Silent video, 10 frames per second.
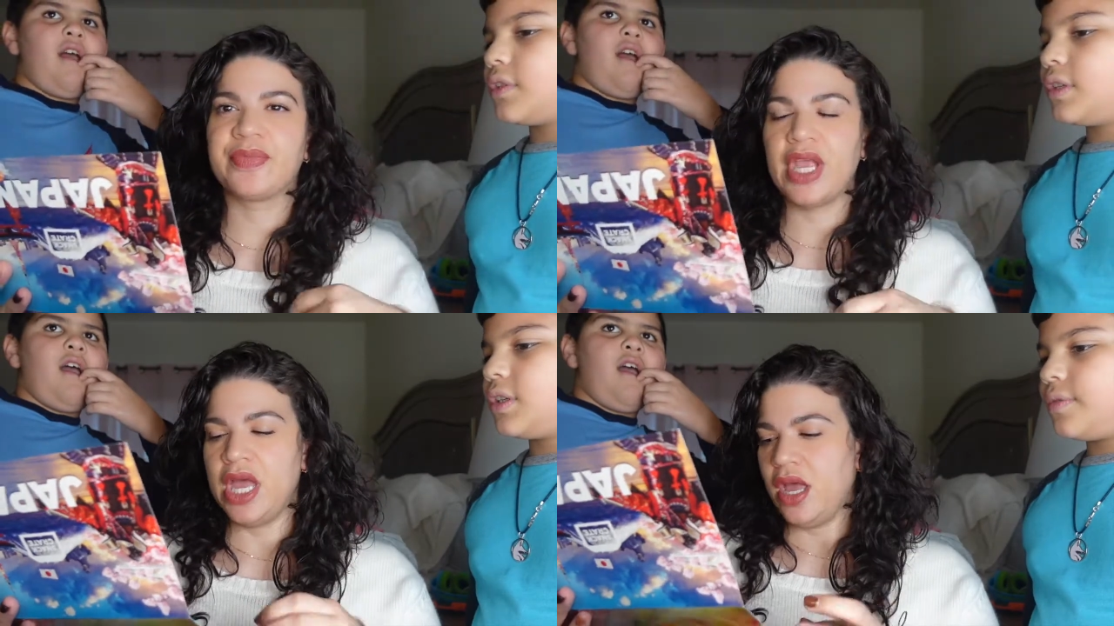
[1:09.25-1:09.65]

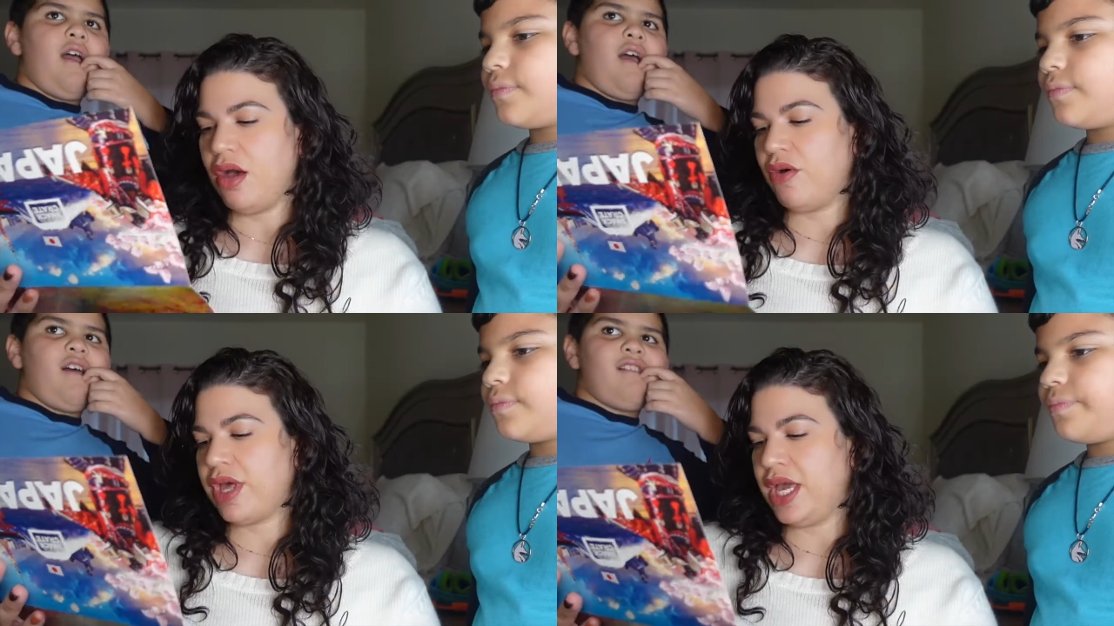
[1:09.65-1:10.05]
Speaker 1: Yeah.
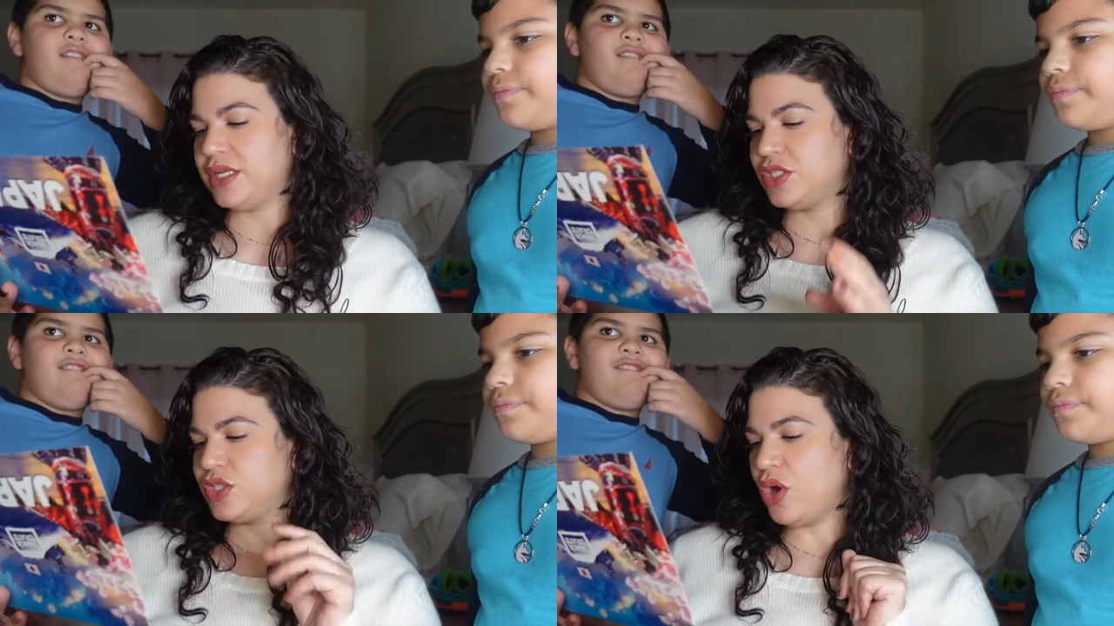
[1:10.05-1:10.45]

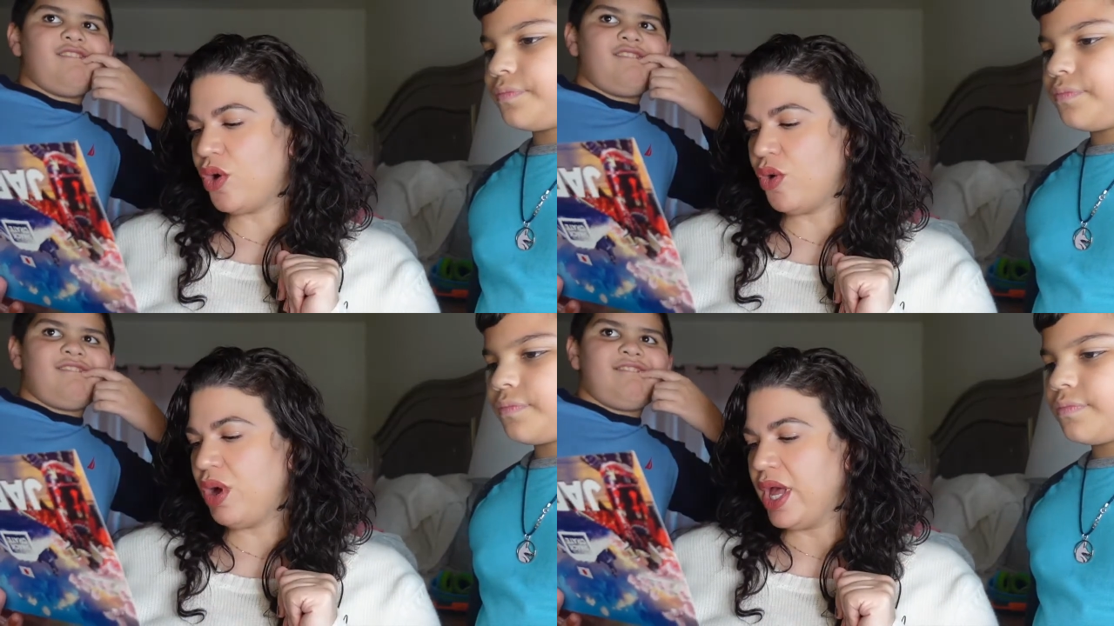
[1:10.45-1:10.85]
Okay,
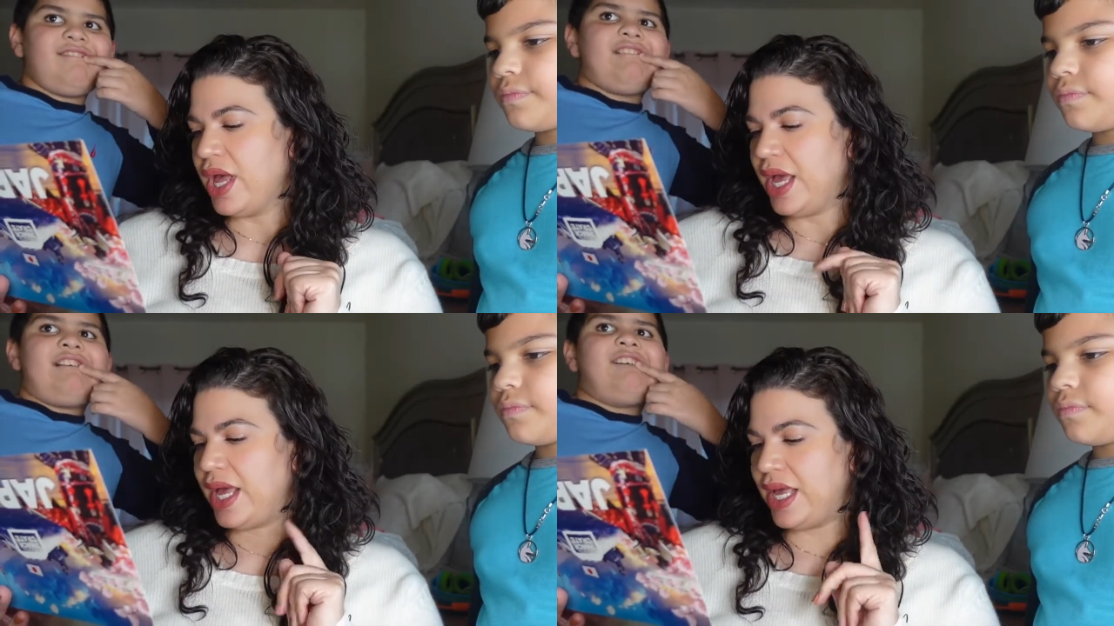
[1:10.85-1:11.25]
so
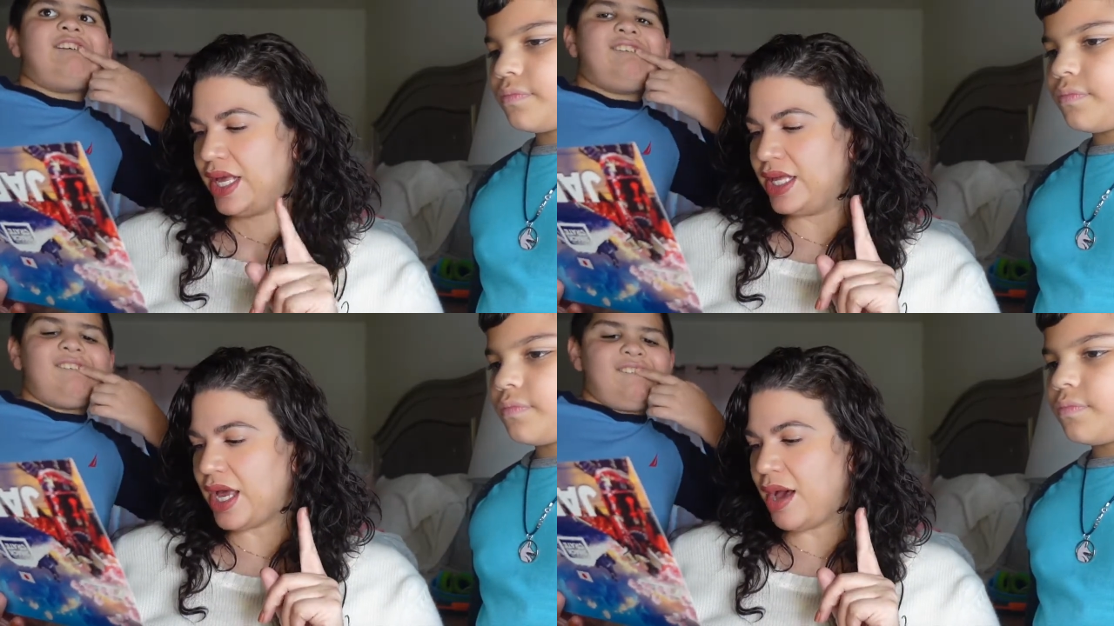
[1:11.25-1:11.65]

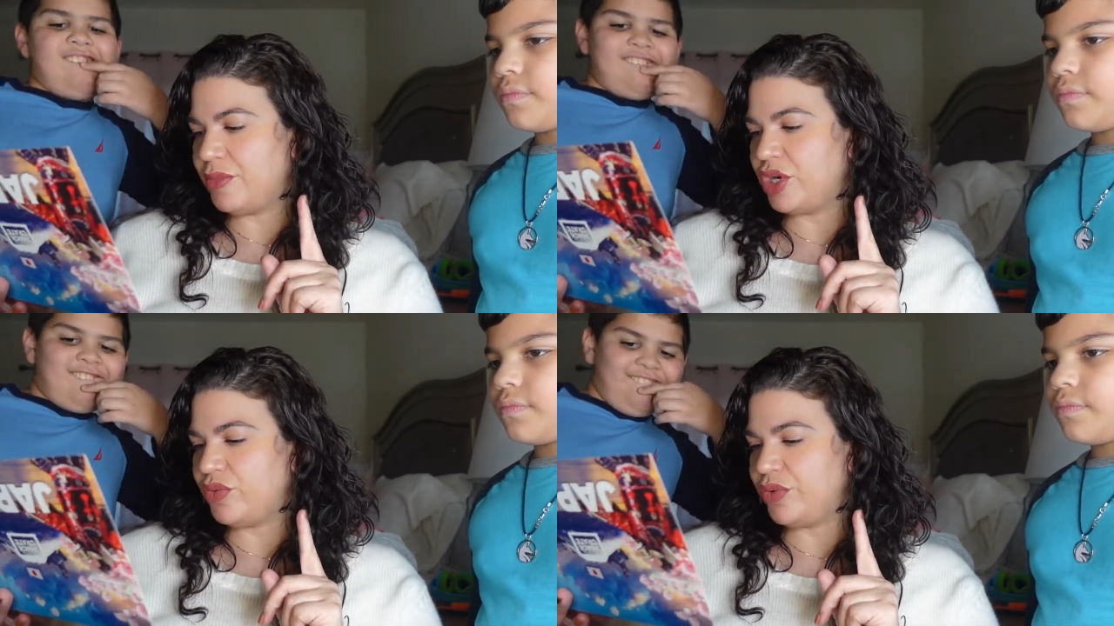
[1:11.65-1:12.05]
it, I'm
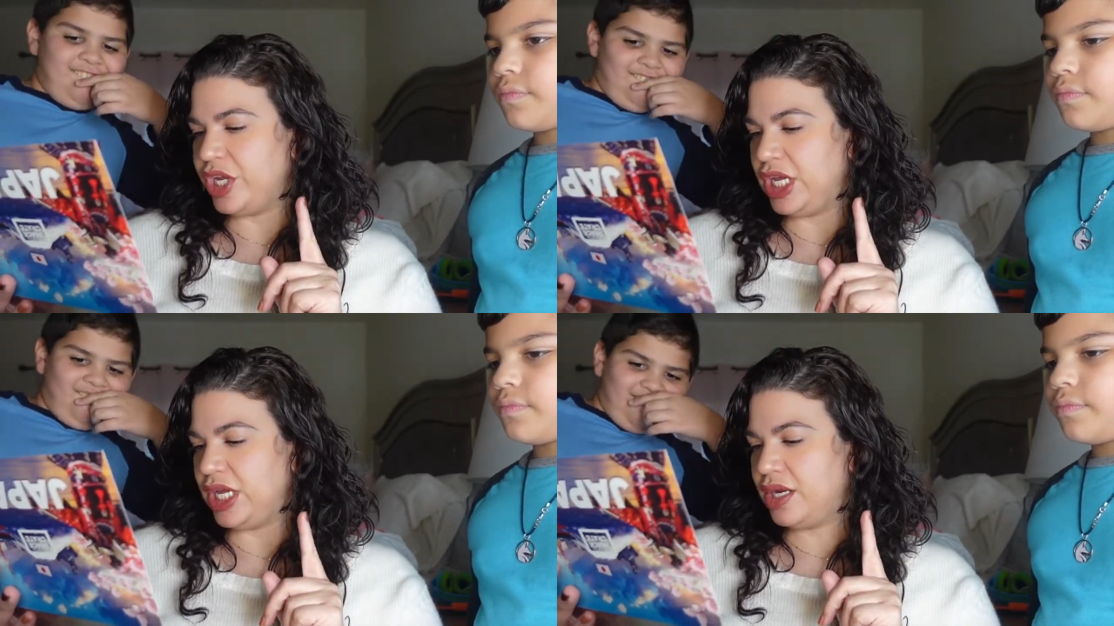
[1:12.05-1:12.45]
going to
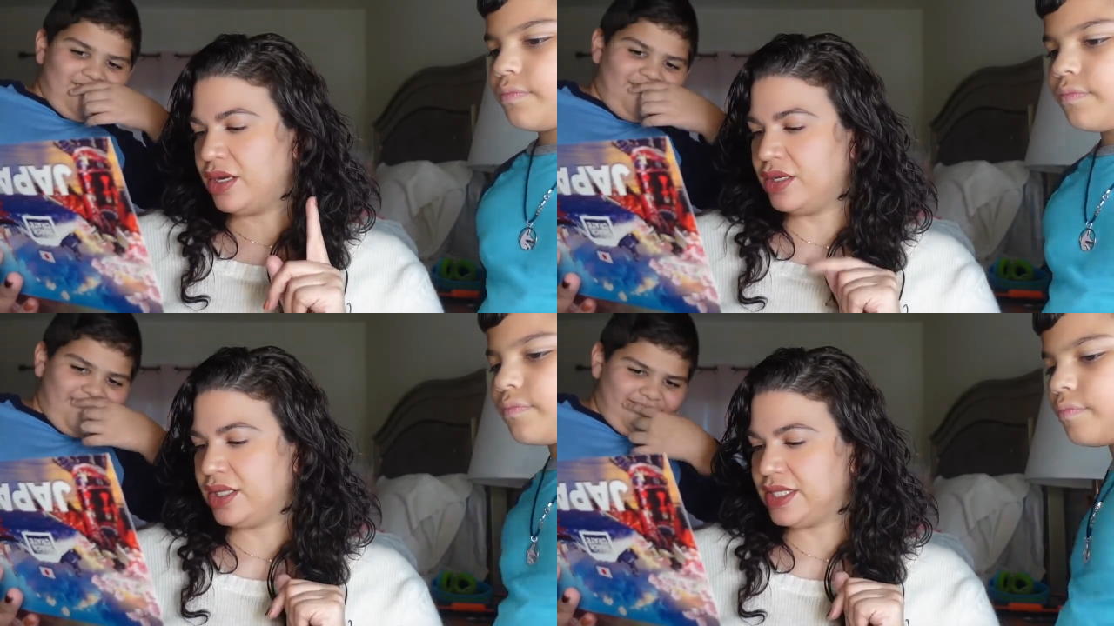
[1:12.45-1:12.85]
read,